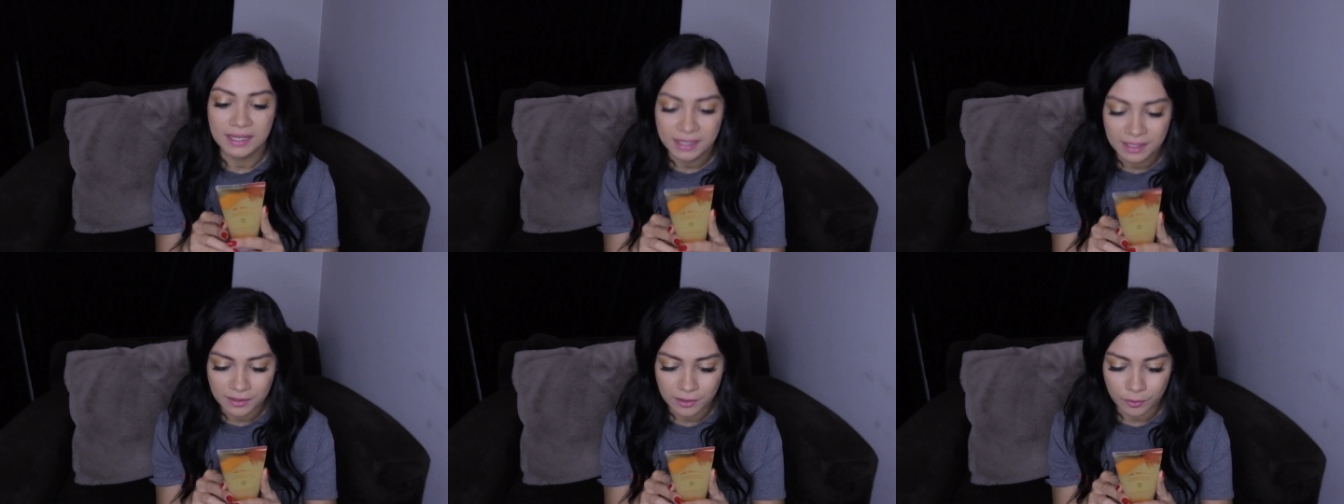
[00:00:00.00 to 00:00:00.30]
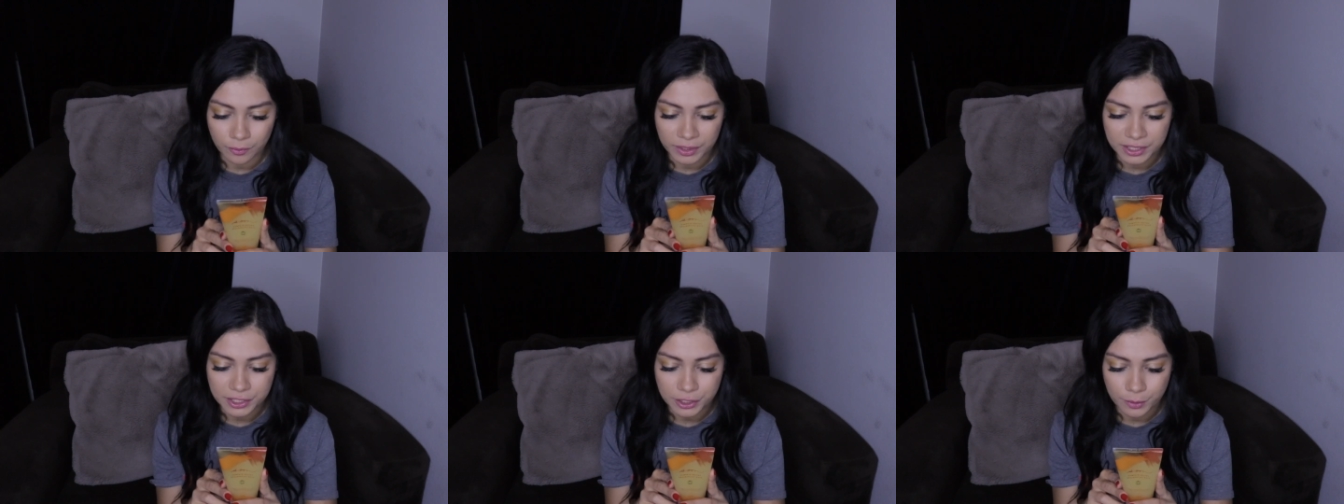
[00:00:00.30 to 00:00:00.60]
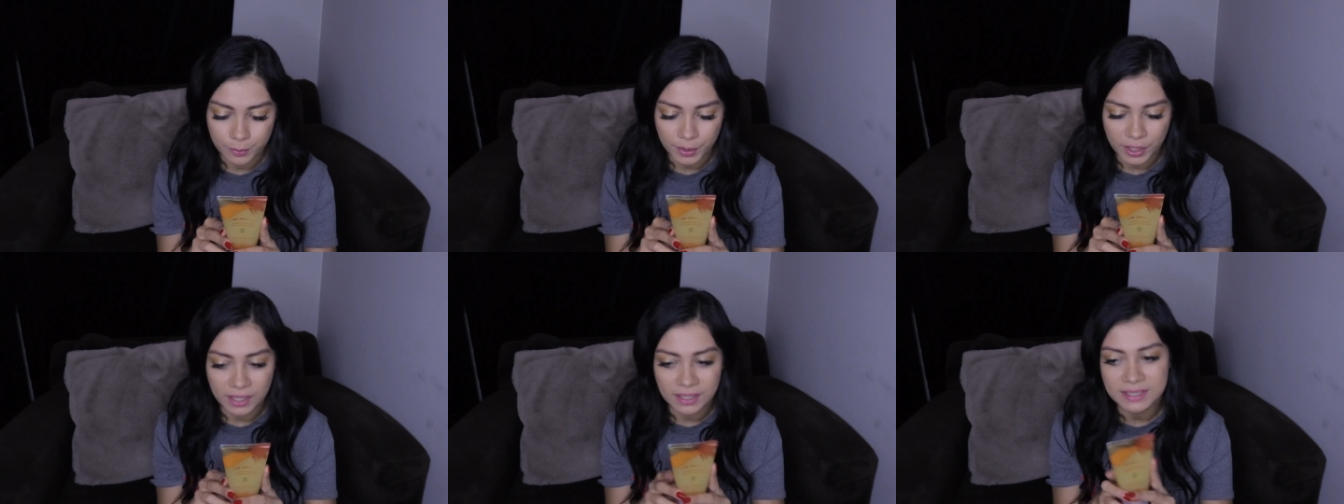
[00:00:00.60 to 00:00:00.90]
in the
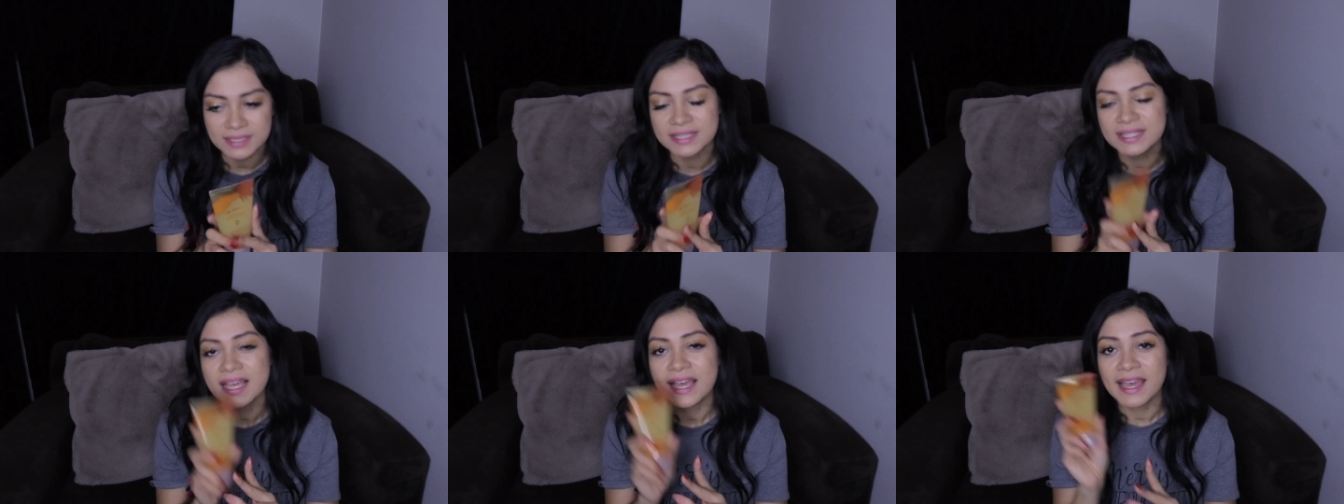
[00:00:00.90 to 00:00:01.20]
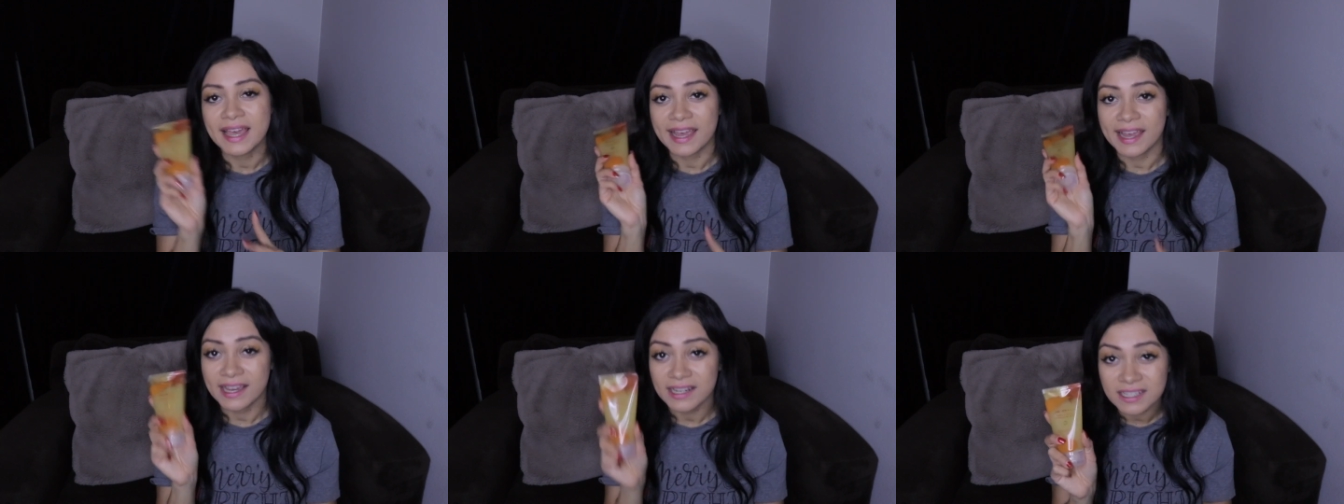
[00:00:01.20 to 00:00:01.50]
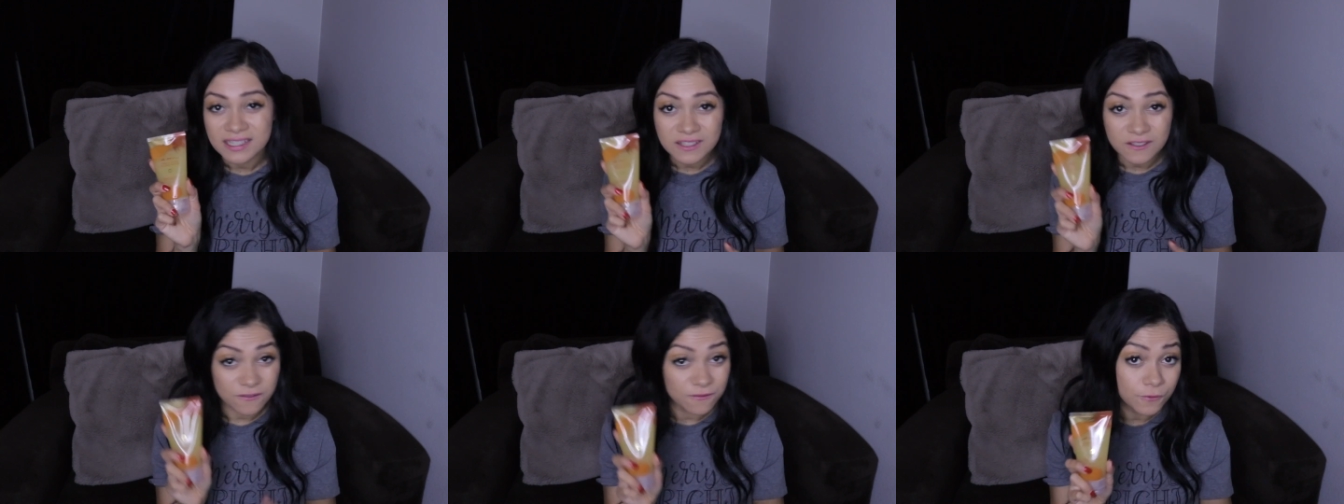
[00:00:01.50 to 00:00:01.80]
winter box,
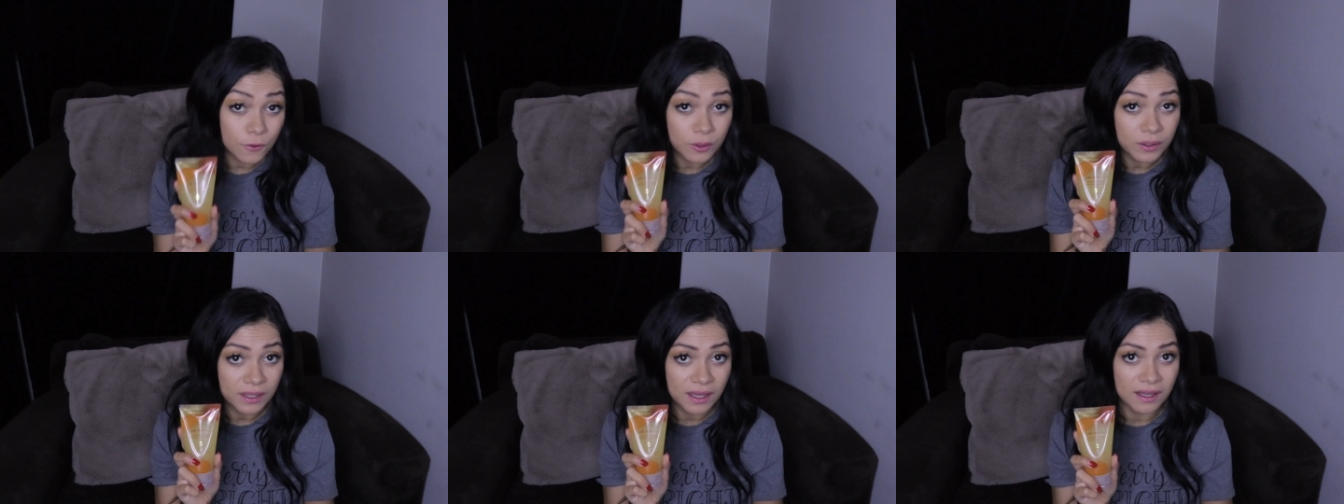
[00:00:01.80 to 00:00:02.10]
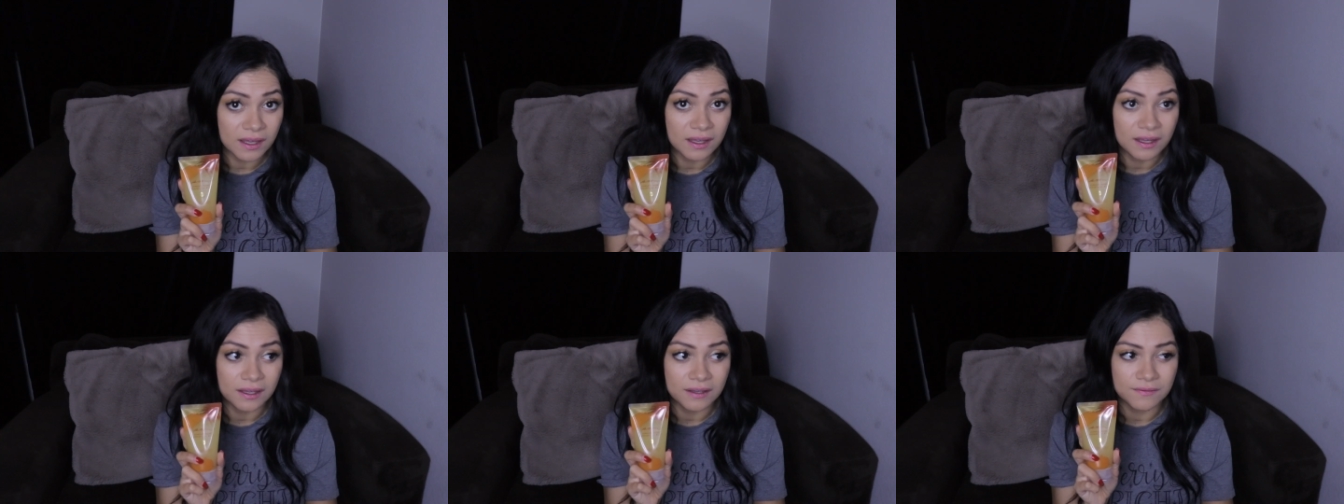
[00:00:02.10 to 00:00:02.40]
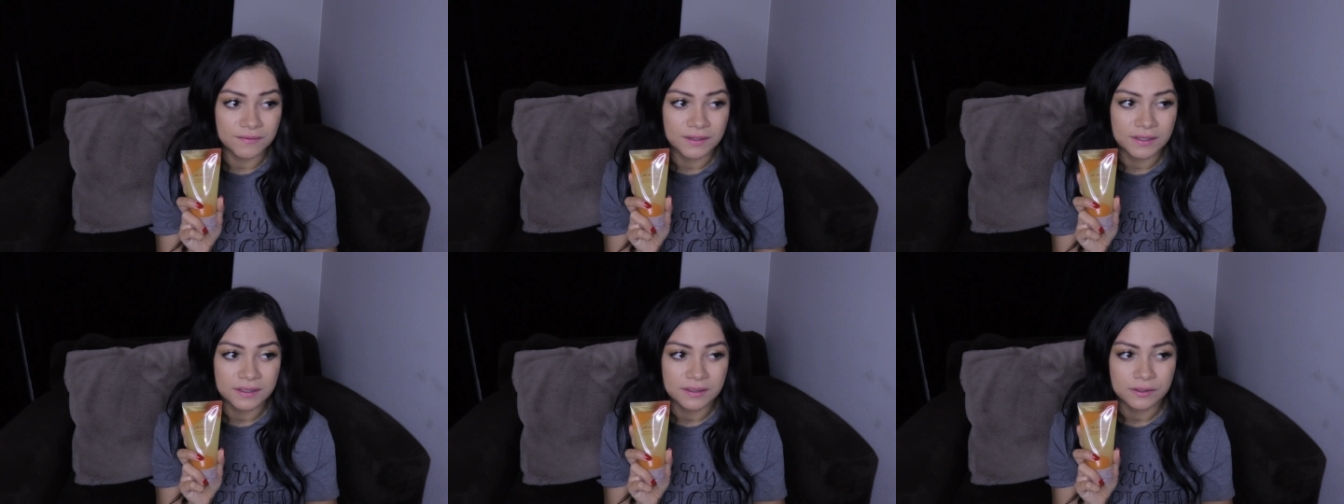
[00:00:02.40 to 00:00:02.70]
and it's full
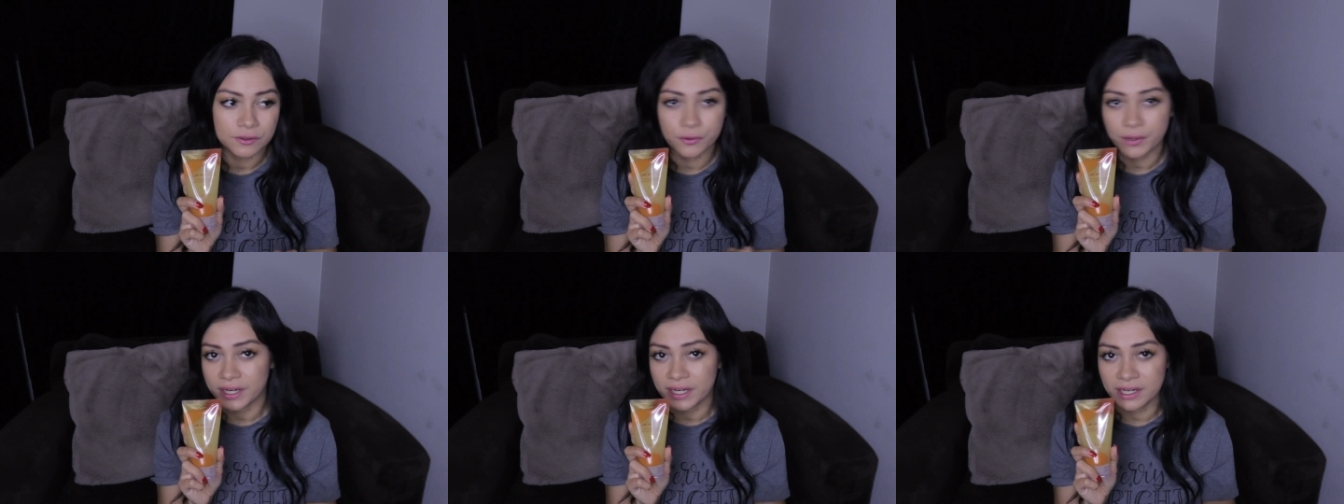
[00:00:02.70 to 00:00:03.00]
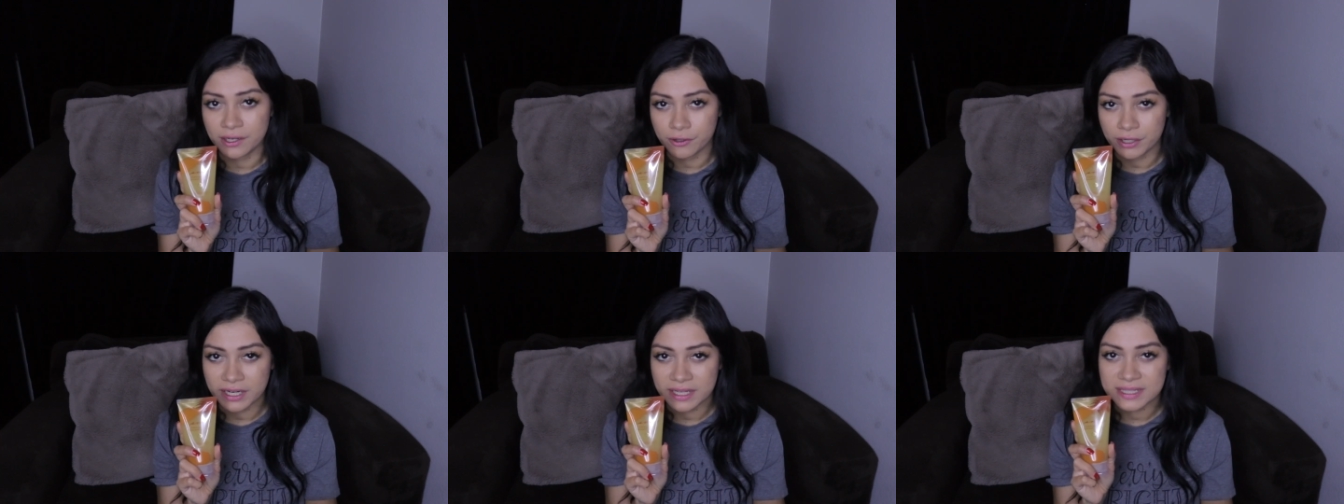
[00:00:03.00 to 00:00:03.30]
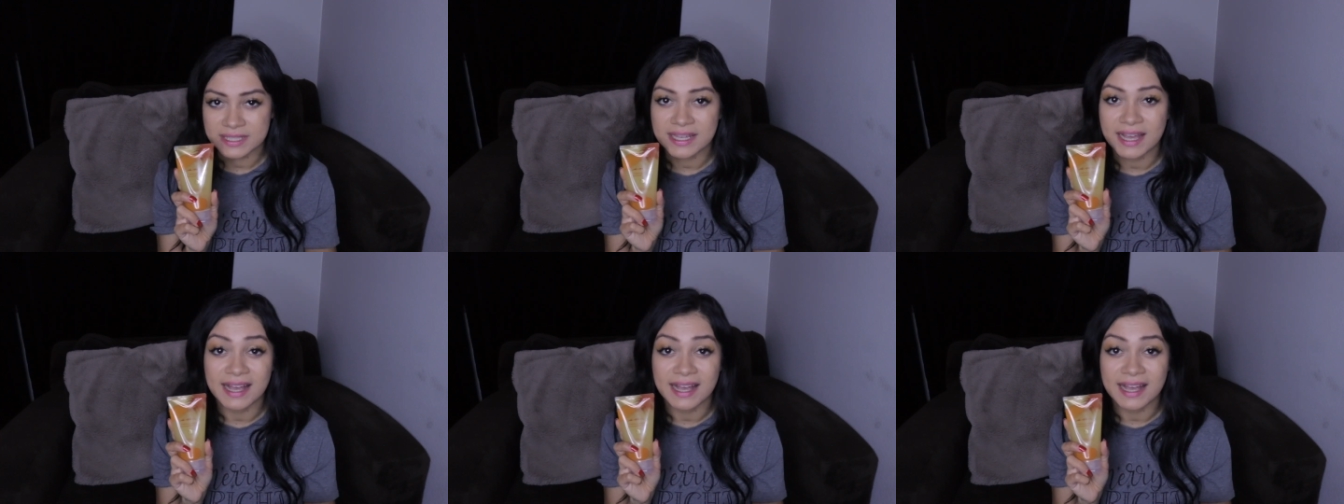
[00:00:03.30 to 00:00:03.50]
of great ingredients.